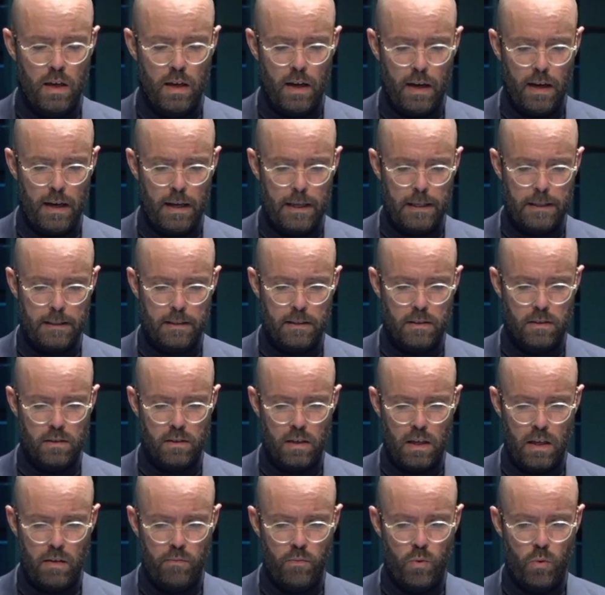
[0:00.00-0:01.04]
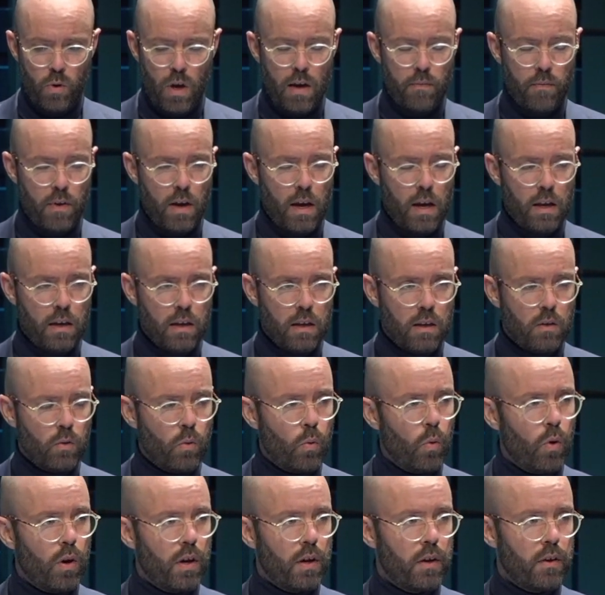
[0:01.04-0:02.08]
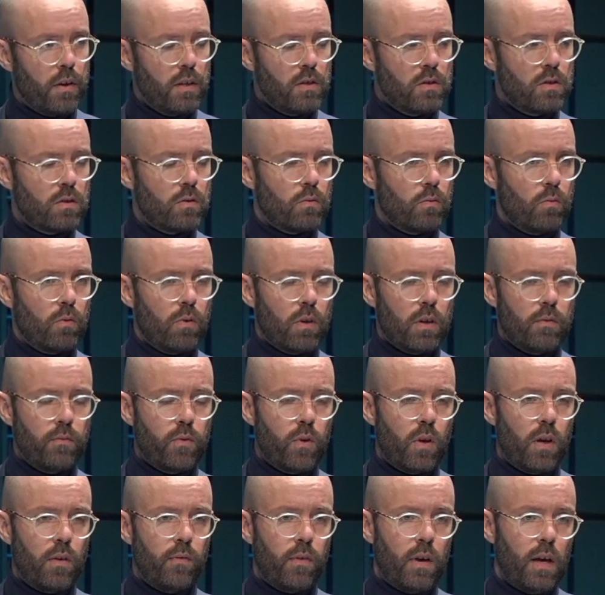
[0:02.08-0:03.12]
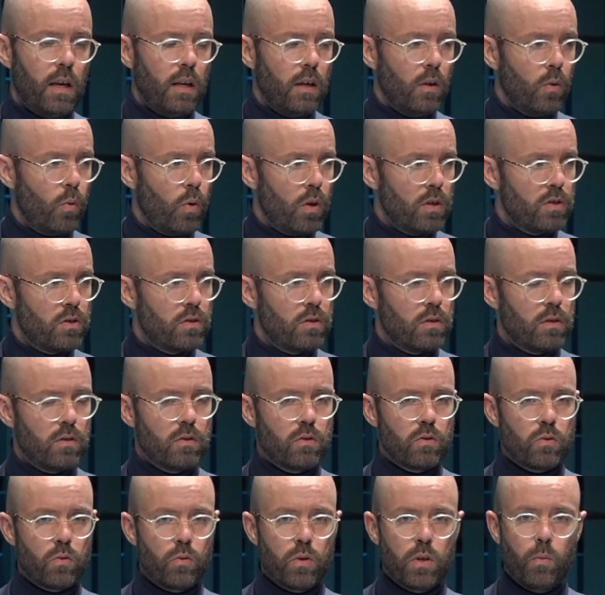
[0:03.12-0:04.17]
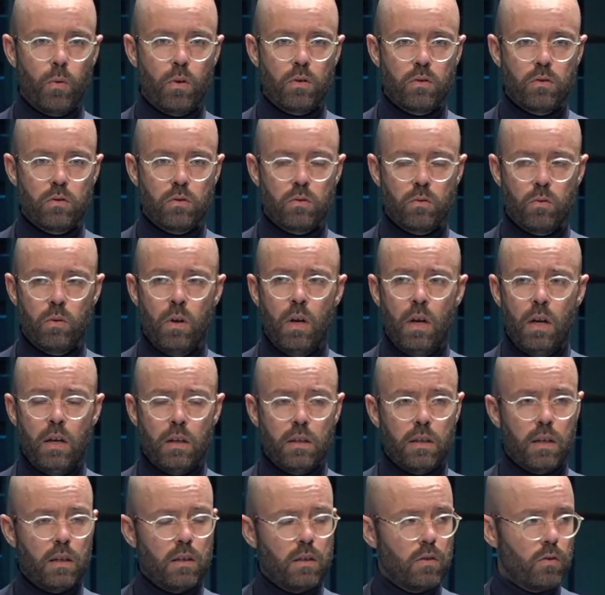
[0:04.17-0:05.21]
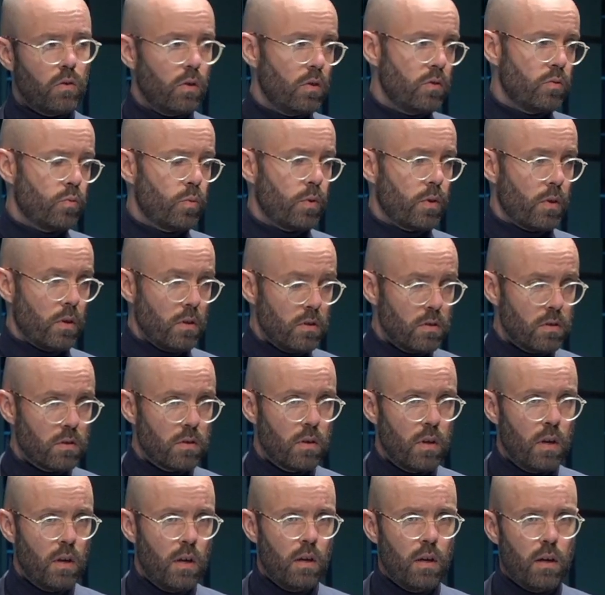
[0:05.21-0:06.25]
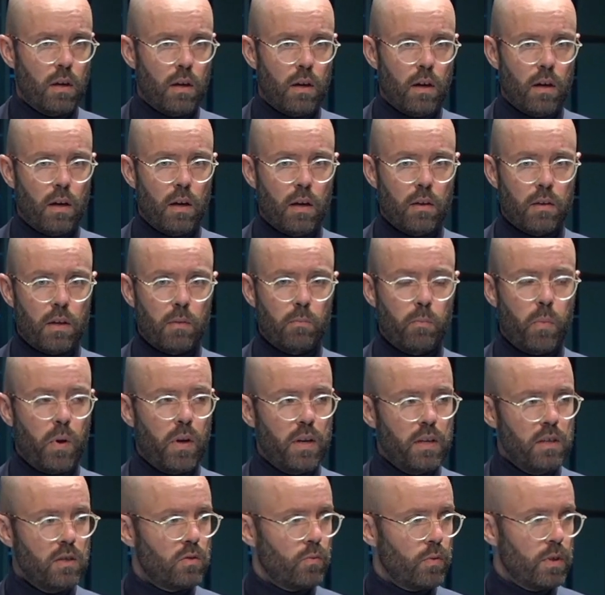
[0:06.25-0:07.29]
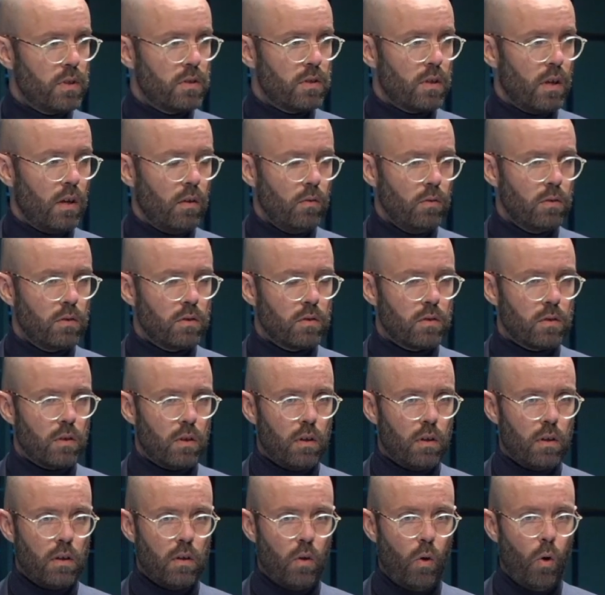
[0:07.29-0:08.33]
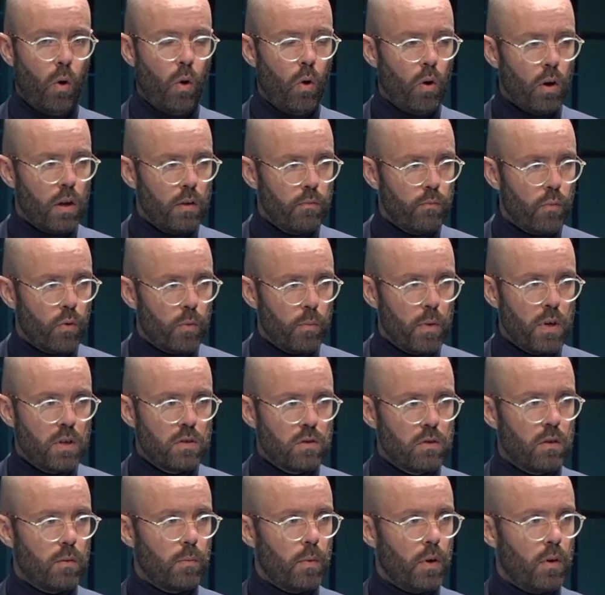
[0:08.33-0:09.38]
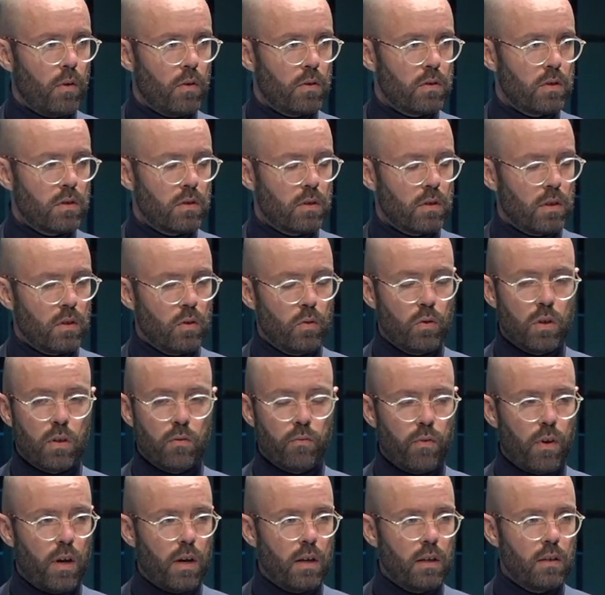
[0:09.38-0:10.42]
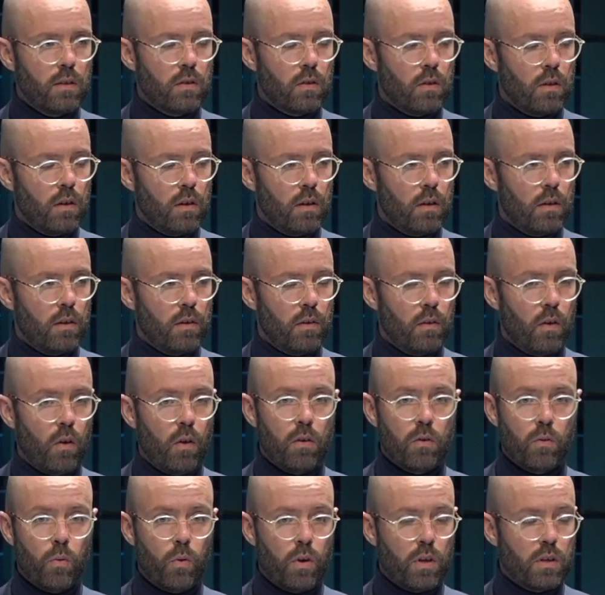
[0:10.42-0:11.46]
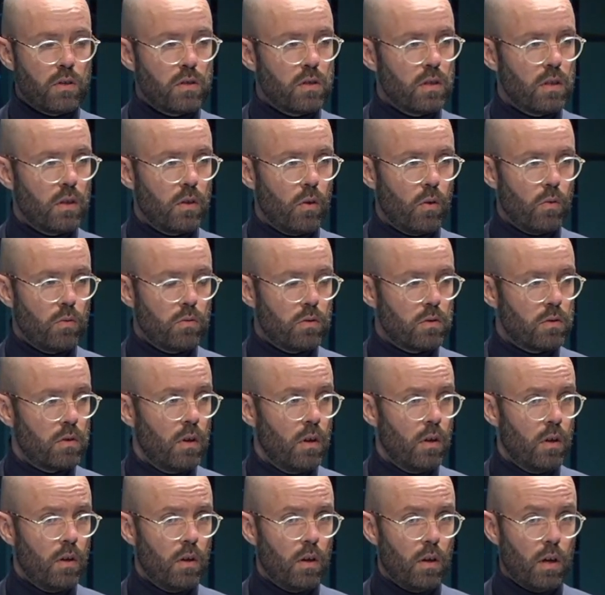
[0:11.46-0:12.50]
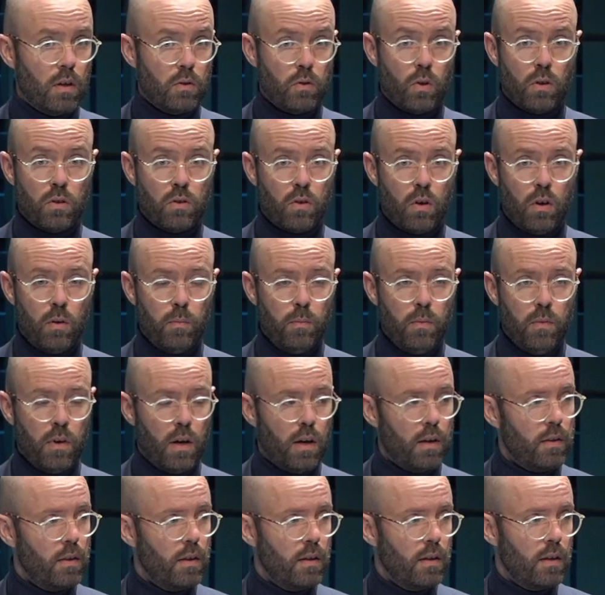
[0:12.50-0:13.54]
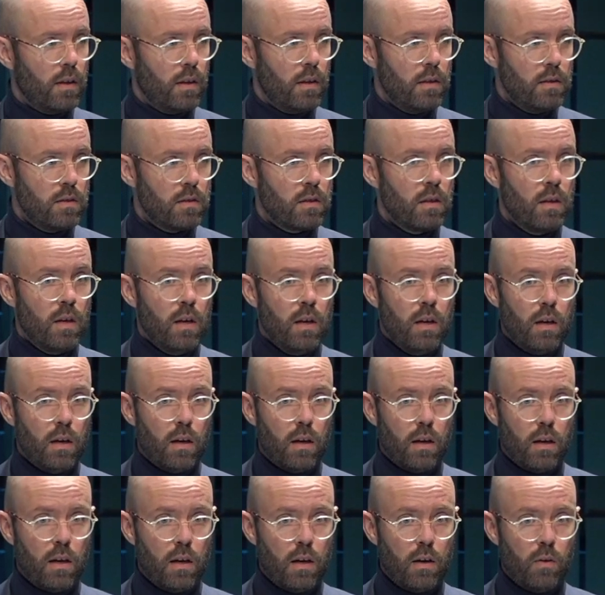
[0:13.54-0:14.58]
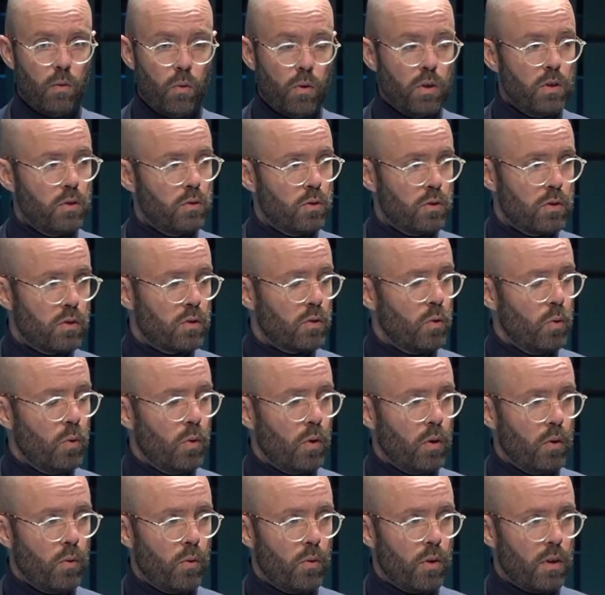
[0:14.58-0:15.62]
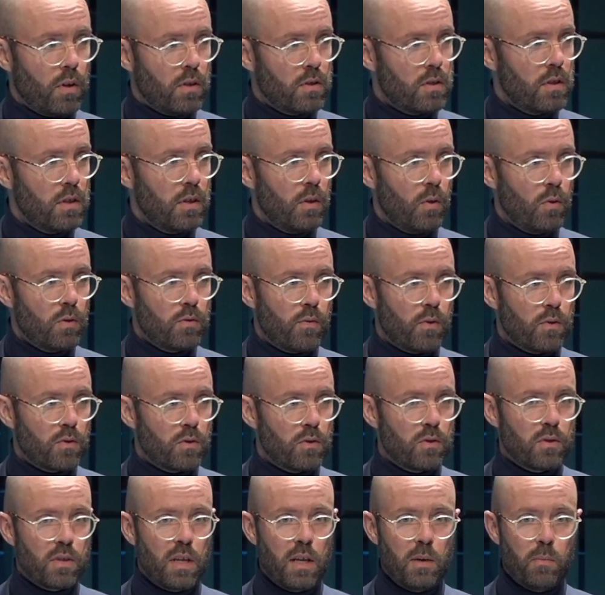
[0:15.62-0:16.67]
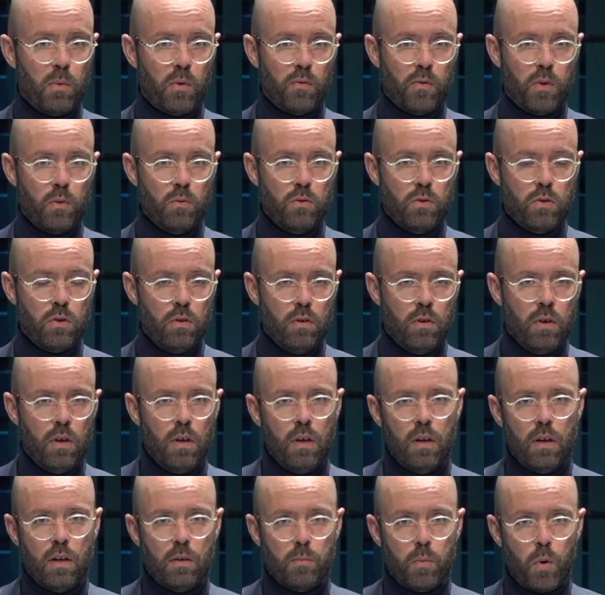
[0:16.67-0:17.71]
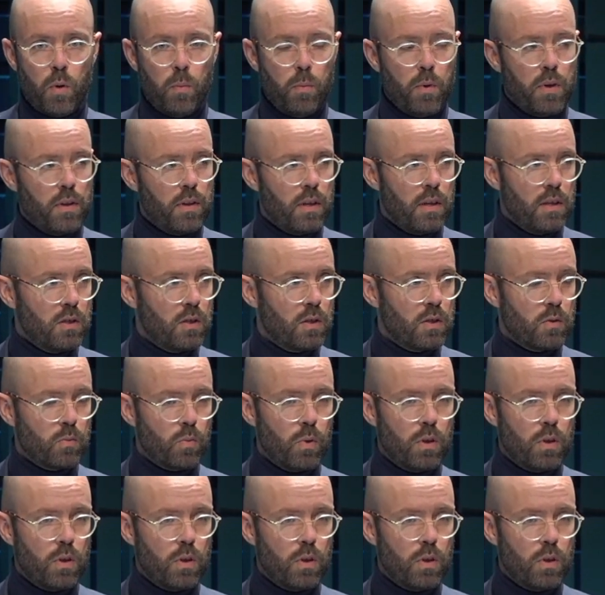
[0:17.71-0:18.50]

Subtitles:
And if you have any inquiries or if you have any questions or you want to get in touch with us, then please reach out. All information about us you can find on nordicceos.com, I think it is, or you just Google Nordic CEOs for Sustainable Future, probably the easiest way